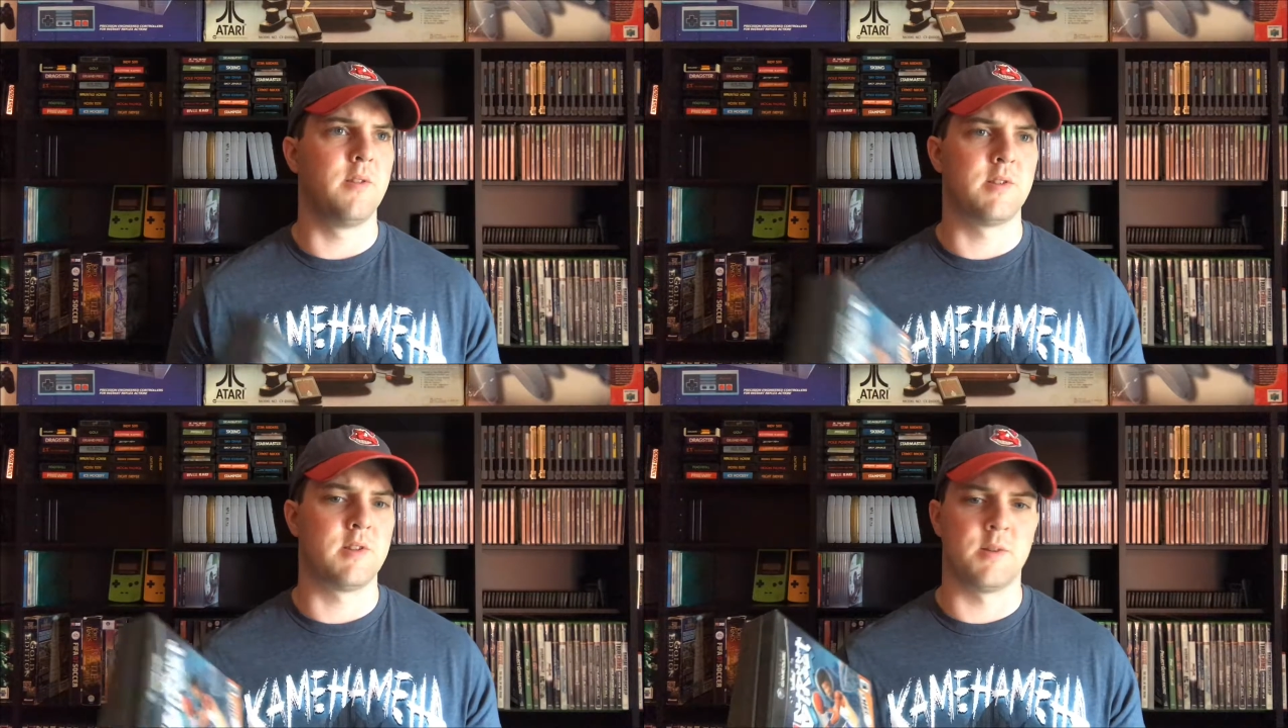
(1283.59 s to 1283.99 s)

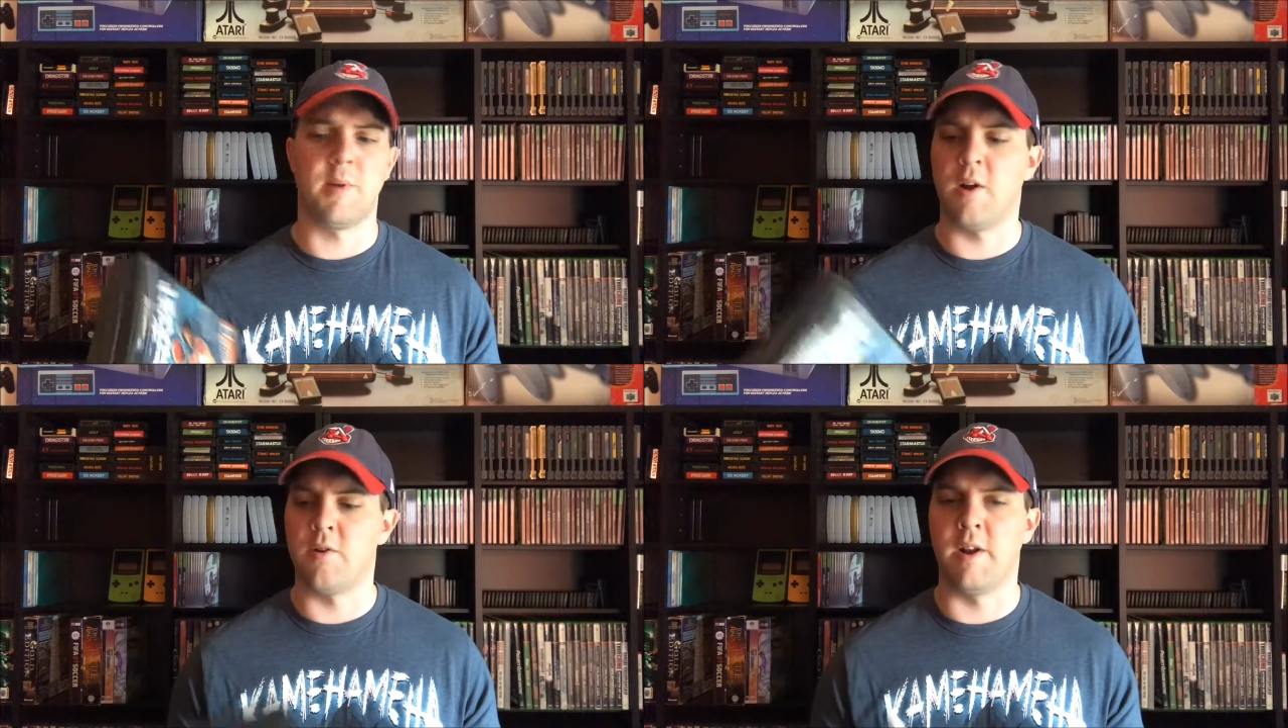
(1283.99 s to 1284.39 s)
this is
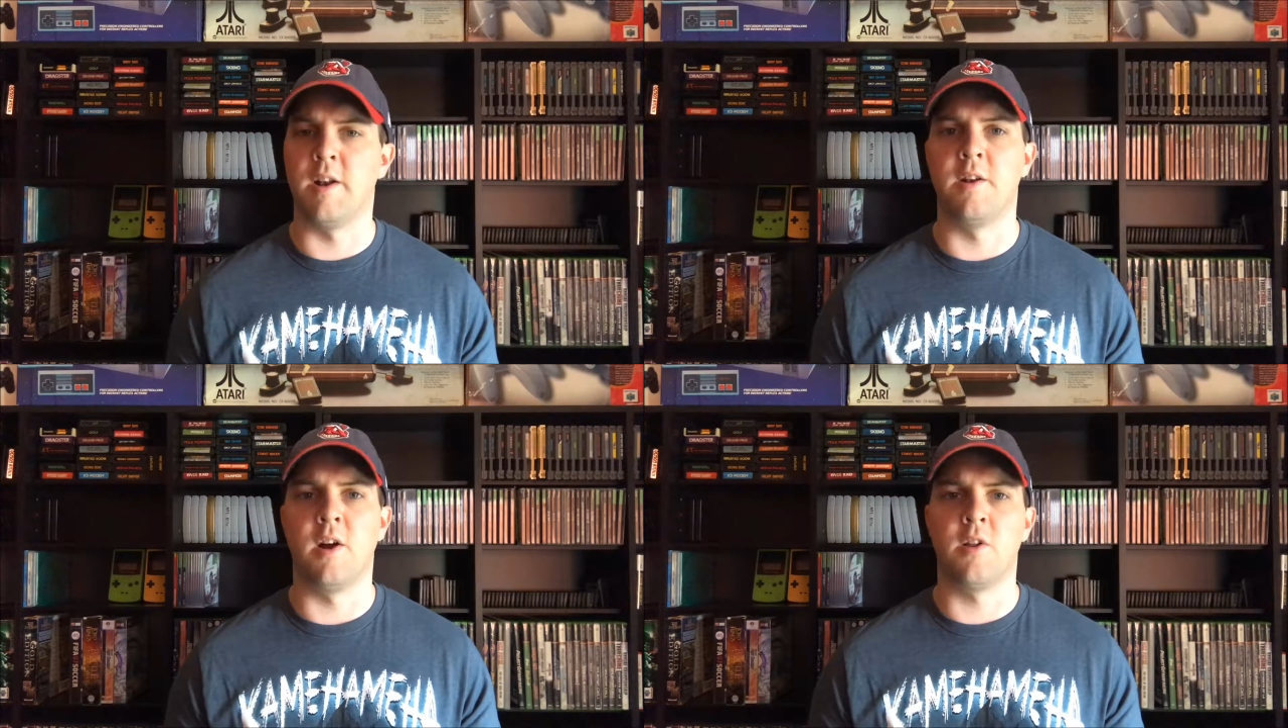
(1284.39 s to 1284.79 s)
about
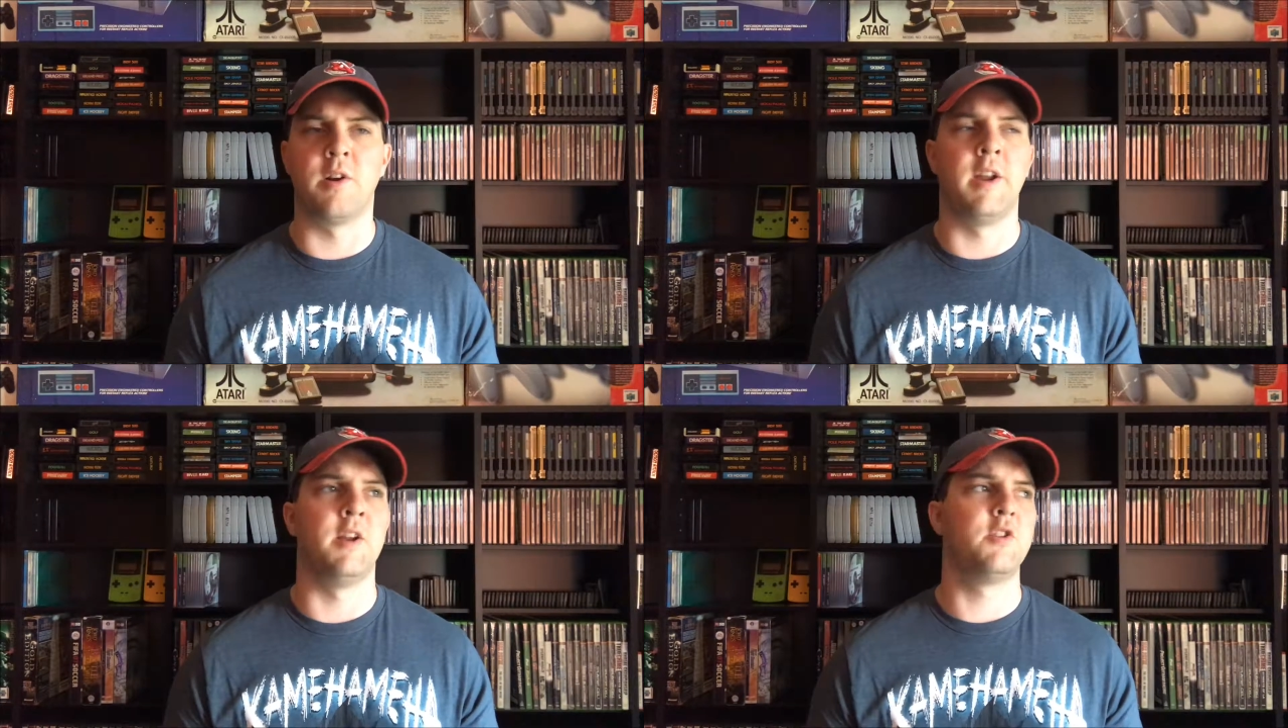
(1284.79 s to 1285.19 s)
right,
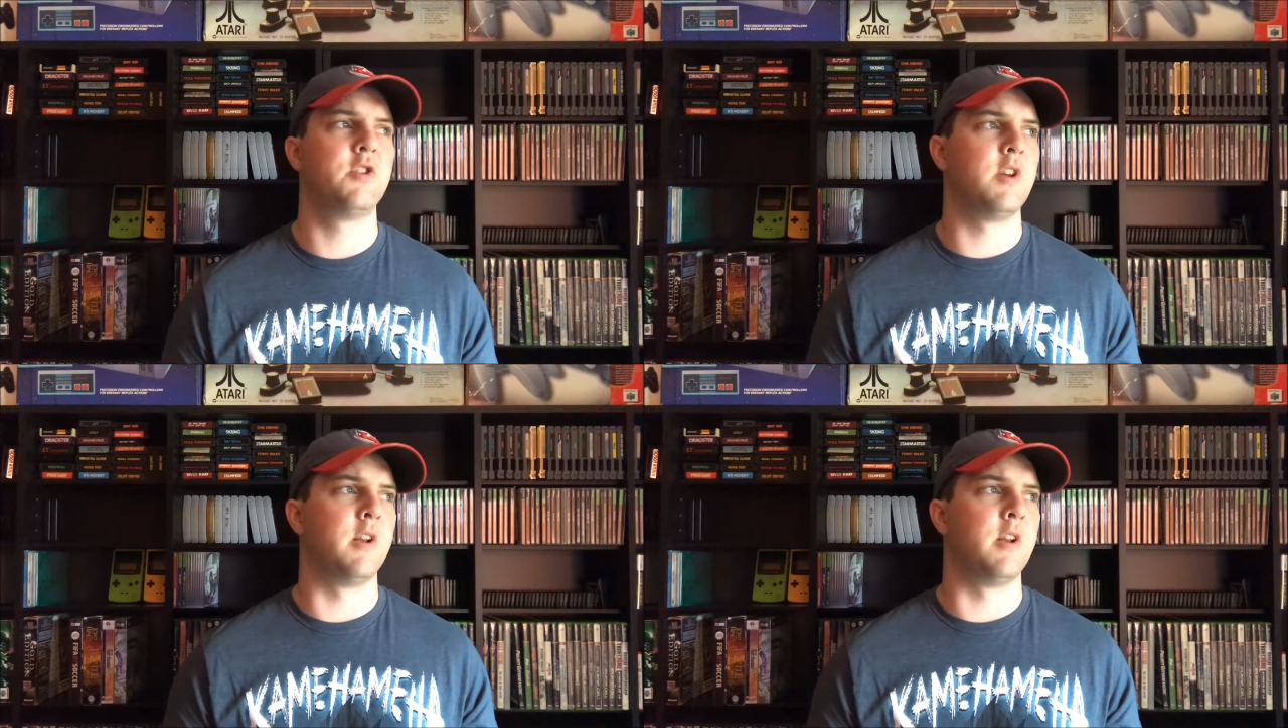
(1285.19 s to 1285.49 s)
$1 each.